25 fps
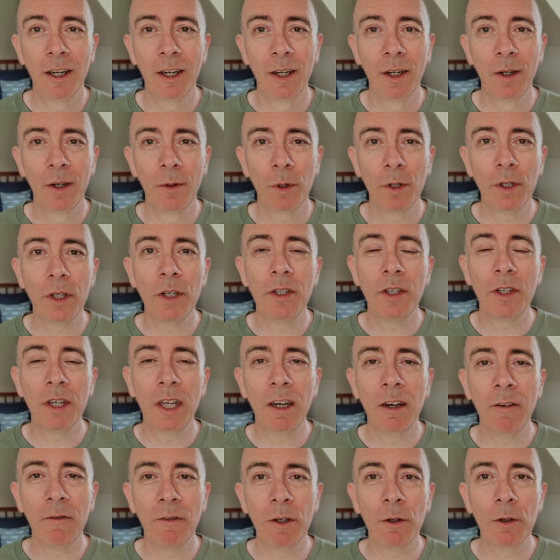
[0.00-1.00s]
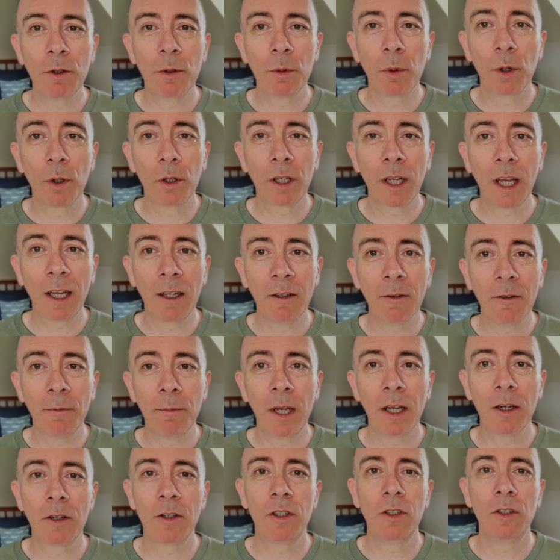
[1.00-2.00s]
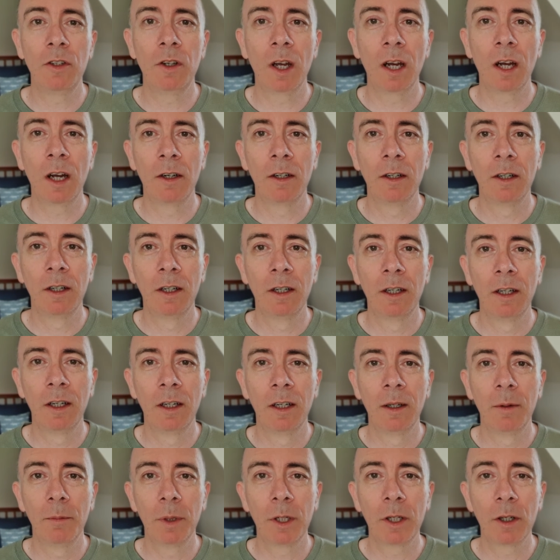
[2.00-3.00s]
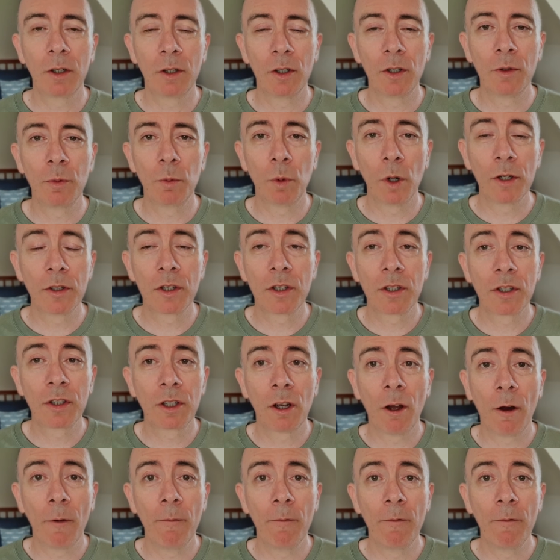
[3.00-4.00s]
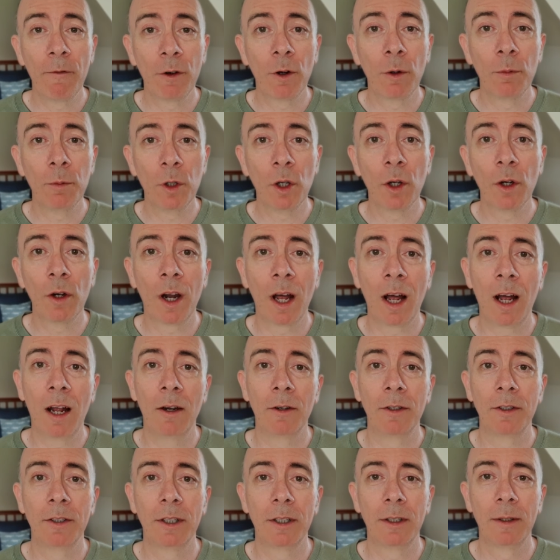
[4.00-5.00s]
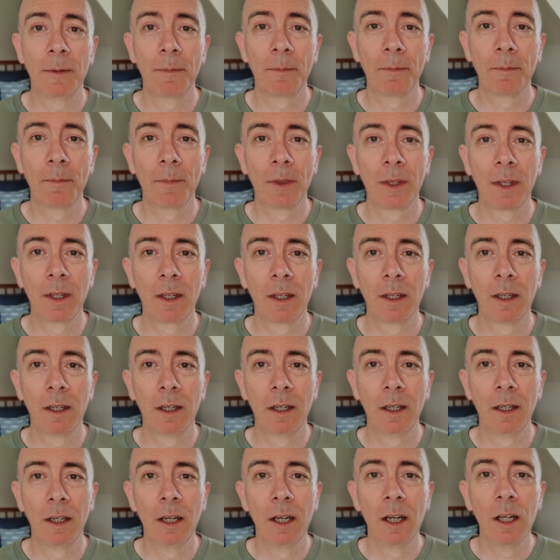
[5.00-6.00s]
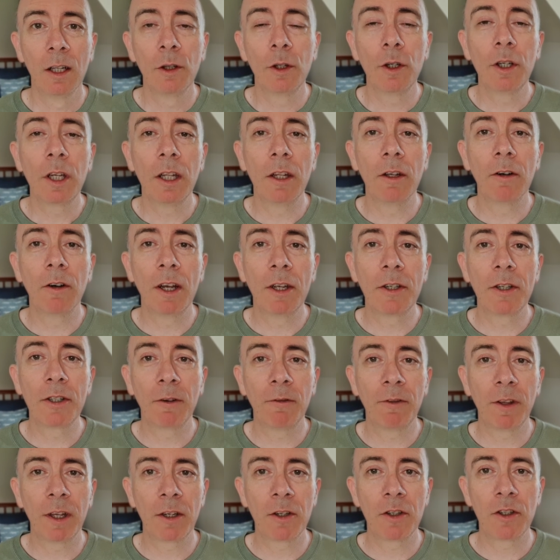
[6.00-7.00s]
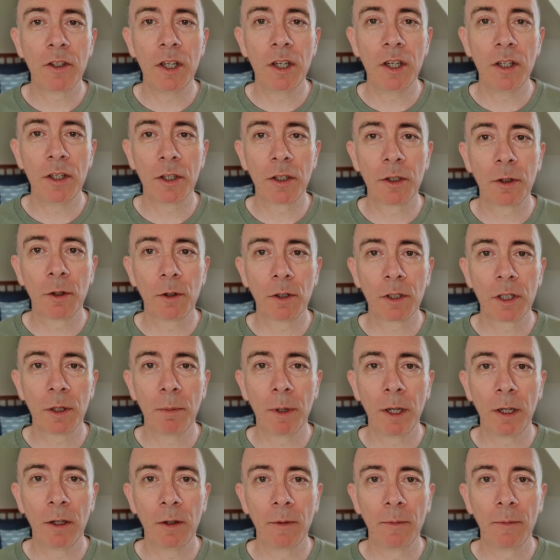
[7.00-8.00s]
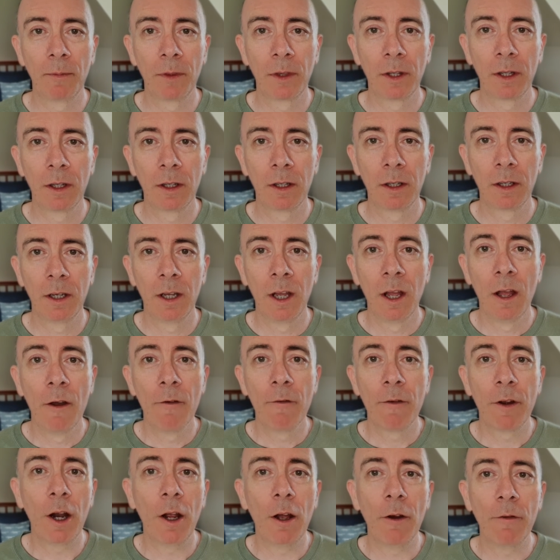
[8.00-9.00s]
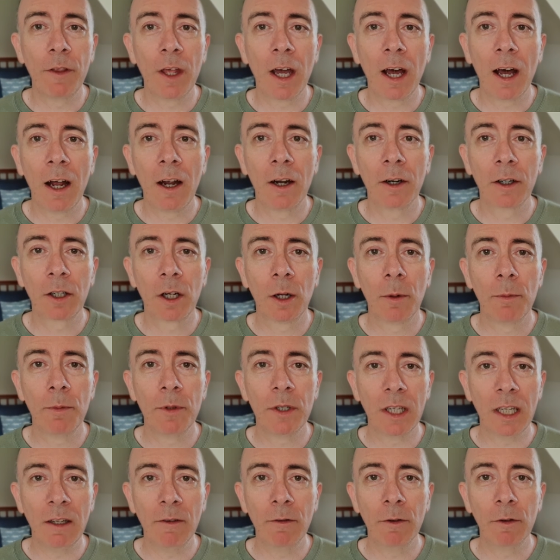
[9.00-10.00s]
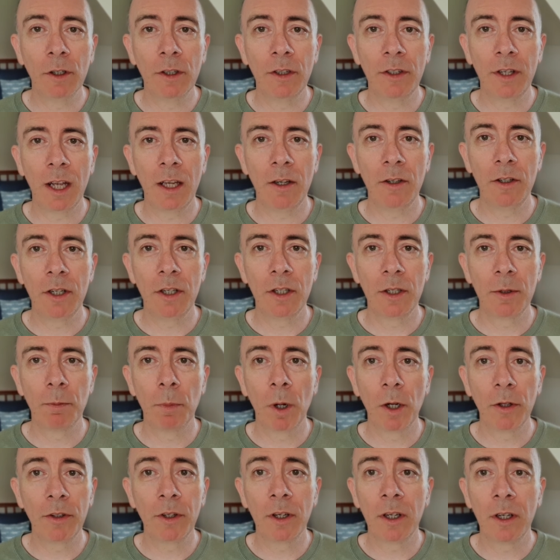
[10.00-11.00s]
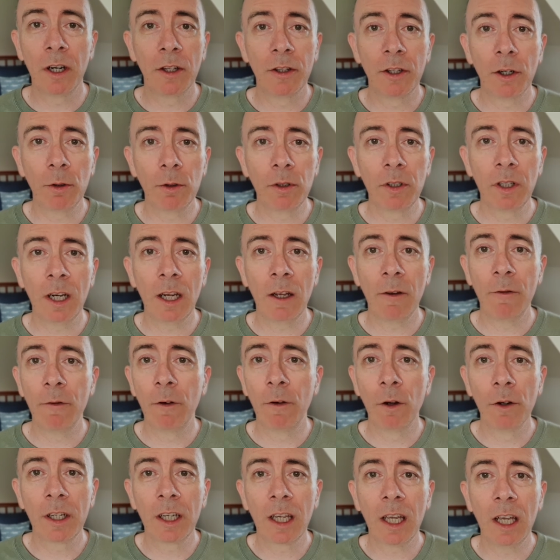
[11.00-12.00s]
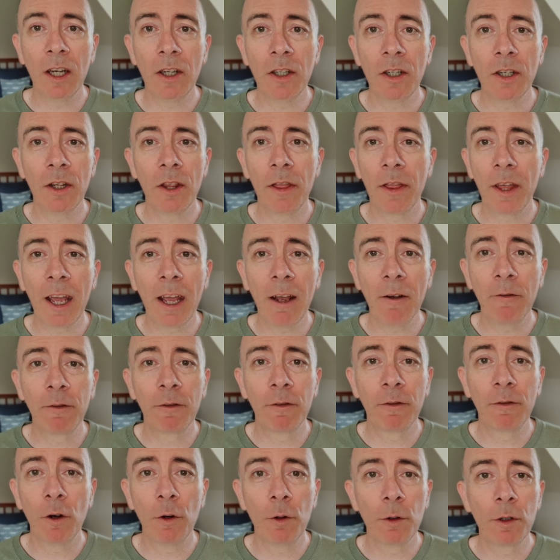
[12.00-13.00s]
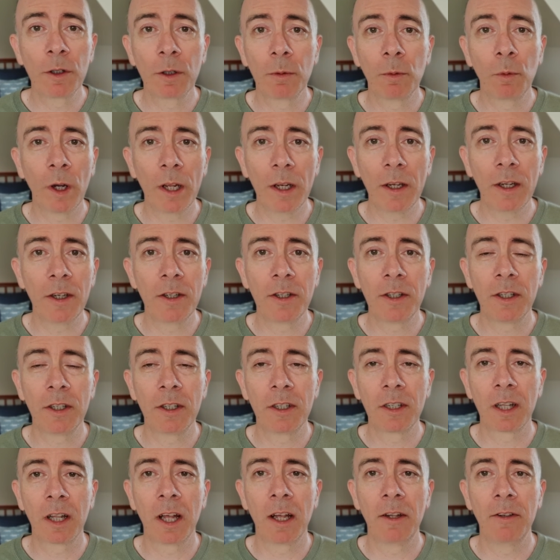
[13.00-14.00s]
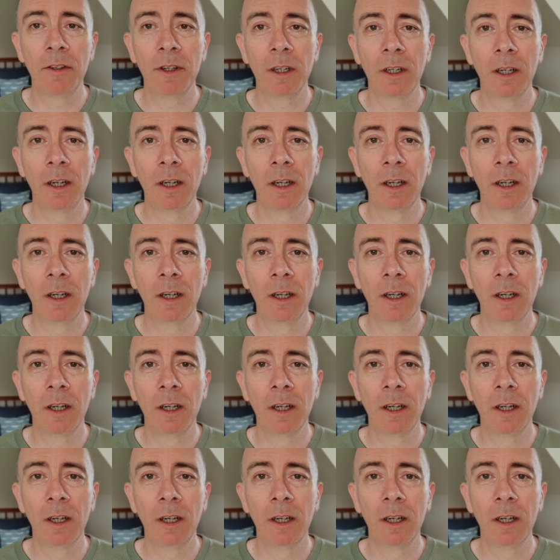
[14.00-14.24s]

What you say reveals what kind of person you are, because words come from your heart. Look at the list of things Jesus talks about. For out of the heart comes evil intentions, murder, adultery, fornication, theft, false witness and slander.